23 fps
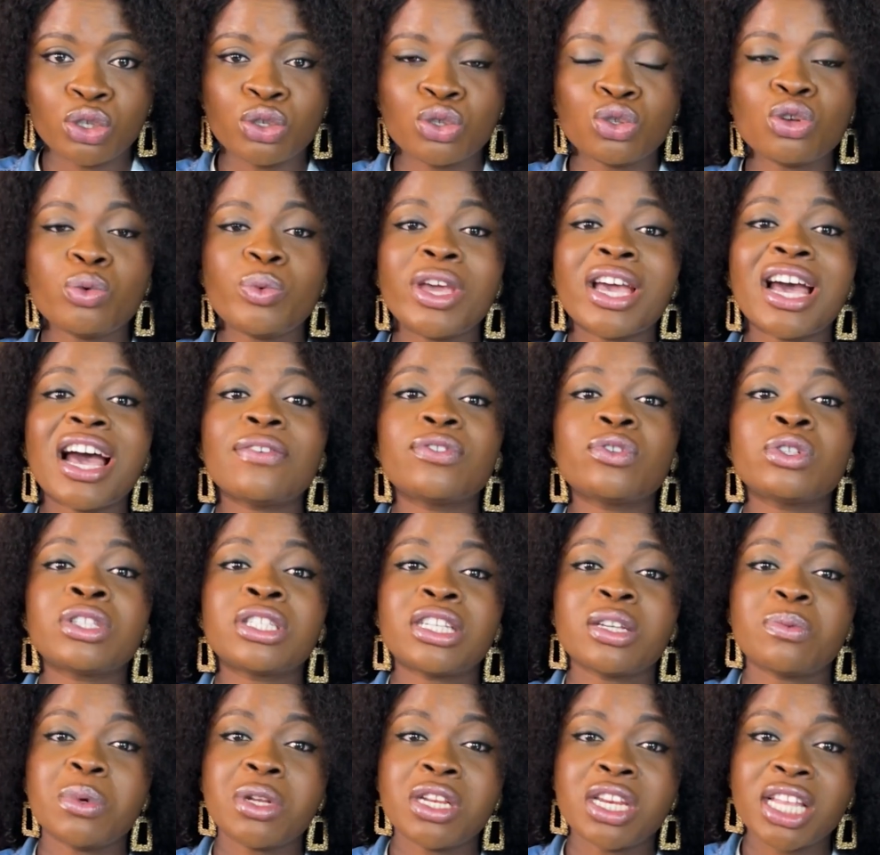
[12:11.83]
So we have to
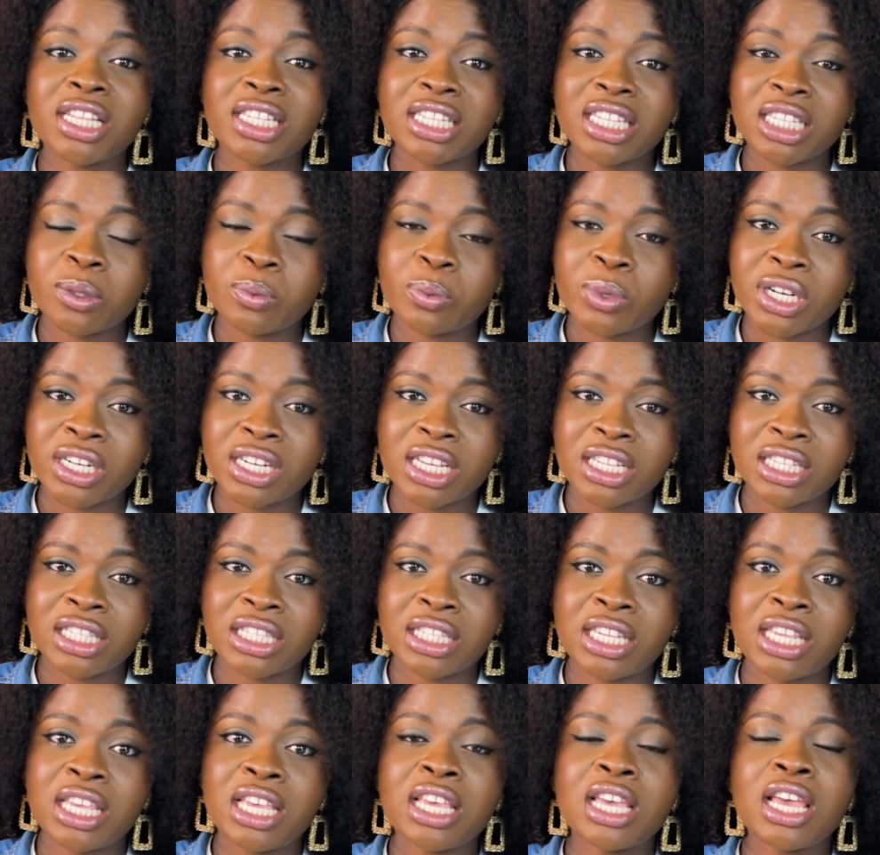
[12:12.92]
terminate this
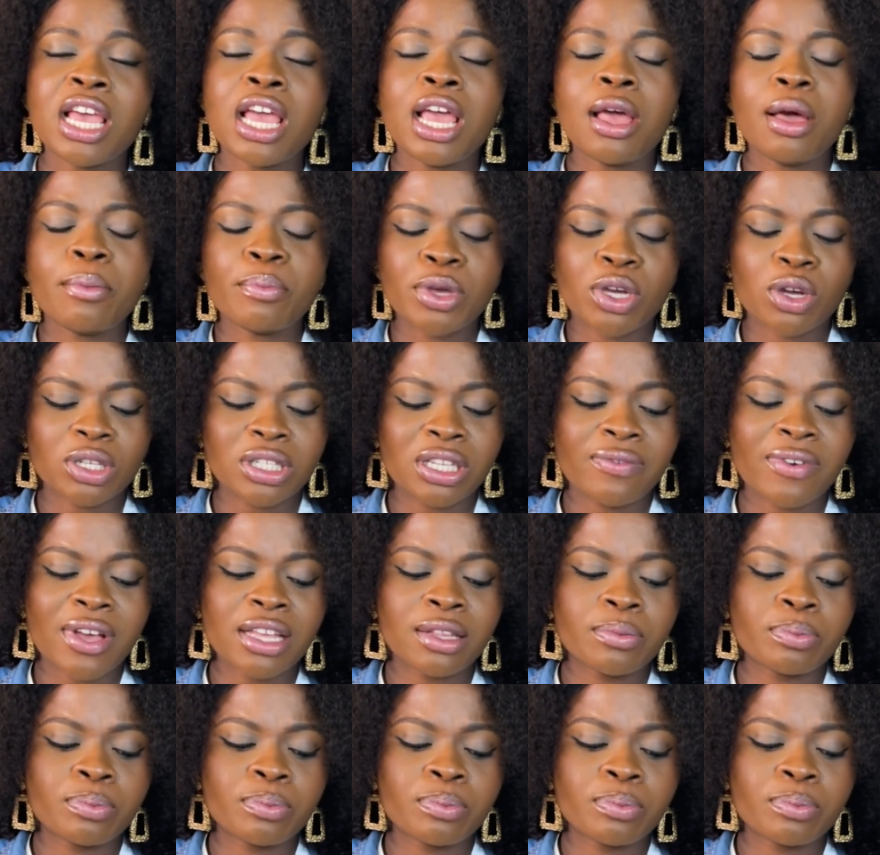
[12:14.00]
pregnancy, because if